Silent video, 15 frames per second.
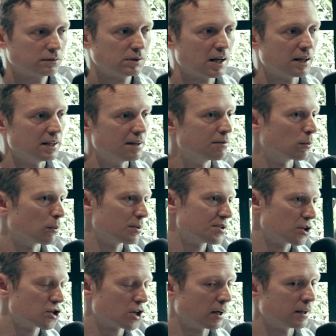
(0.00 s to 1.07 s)
Yeah. Even when I went
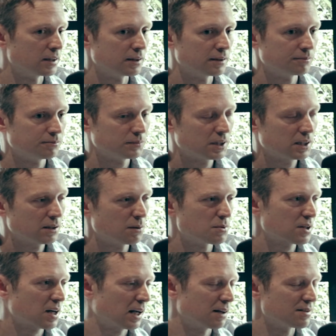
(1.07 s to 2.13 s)
to China, it
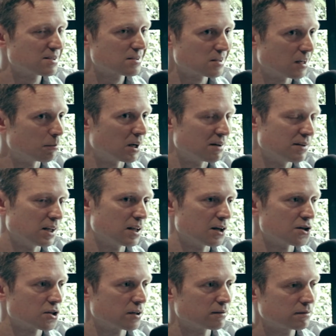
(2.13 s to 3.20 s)
was kind of a
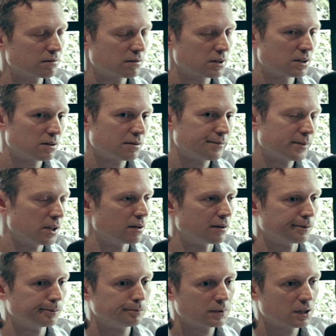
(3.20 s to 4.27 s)
semi-vacation,
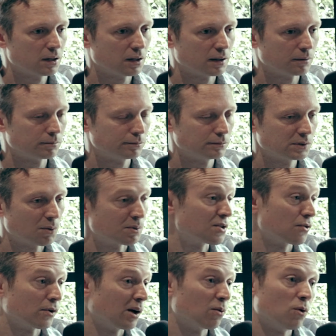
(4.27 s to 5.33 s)
I went to
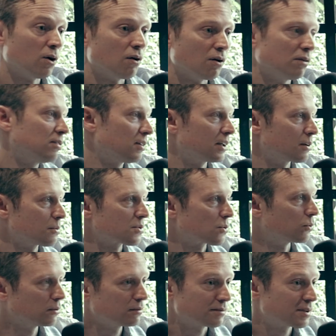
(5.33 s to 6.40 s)
the Great Wall. Like, that was
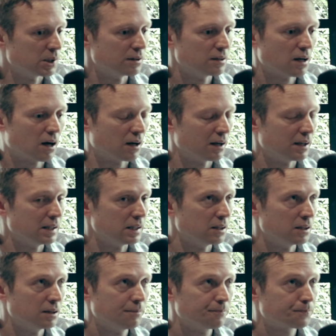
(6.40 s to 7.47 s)
cool. But
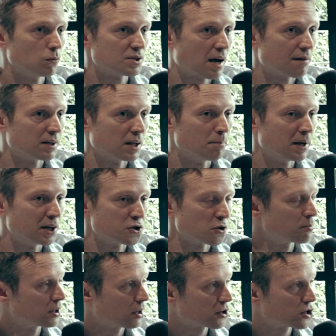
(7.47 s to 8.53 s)
I was having a major
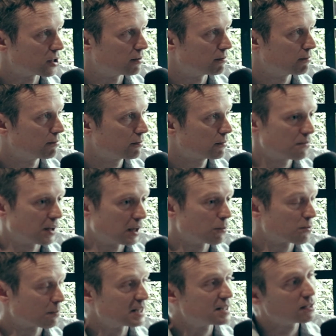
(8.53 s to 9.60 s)
production thing
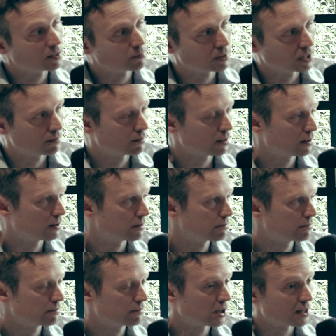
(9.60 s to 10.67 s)
with my team in
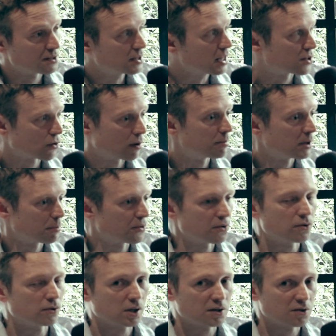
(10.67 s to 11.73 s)
the United States. So I'd be up at 3
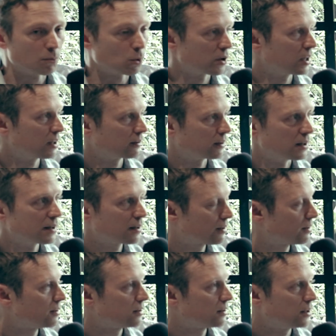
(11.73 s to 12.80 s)
o'clock in the morning, like,
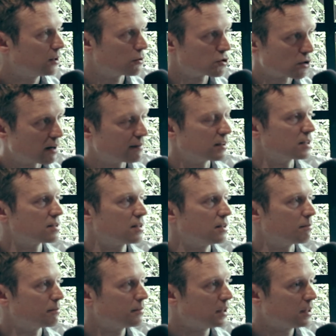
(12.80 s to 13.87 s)
driving the
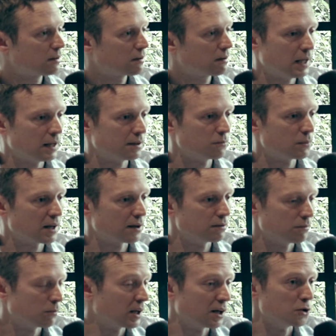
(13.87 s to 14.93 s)
team. And we
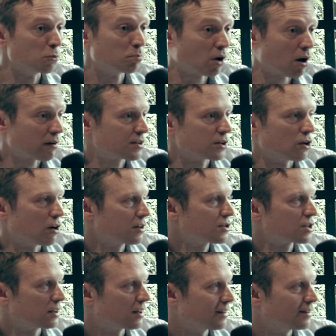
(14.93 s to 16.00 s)
had a new product to launch.
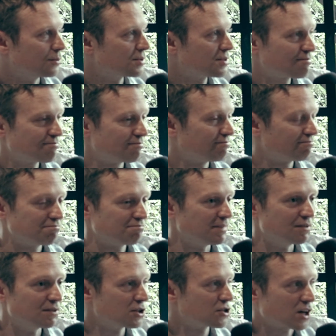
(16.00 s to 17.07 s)
And I was,
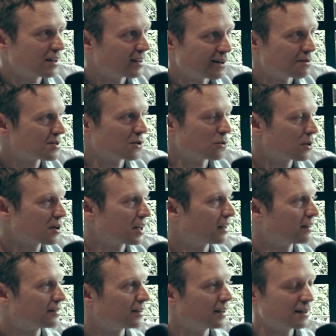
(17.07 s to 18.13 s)
even in China, I was still
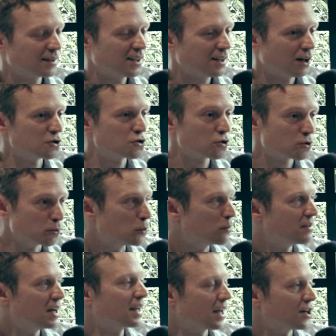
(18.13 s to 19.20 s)
working. Like, a true
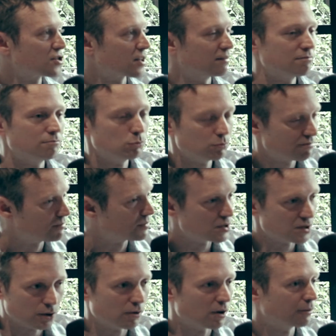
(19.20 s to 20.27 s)
vacation,
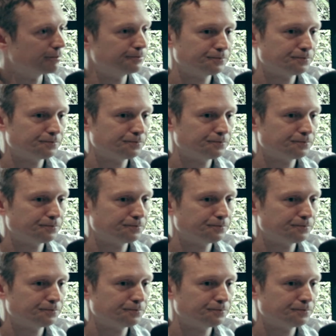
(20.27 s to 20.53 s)
zero.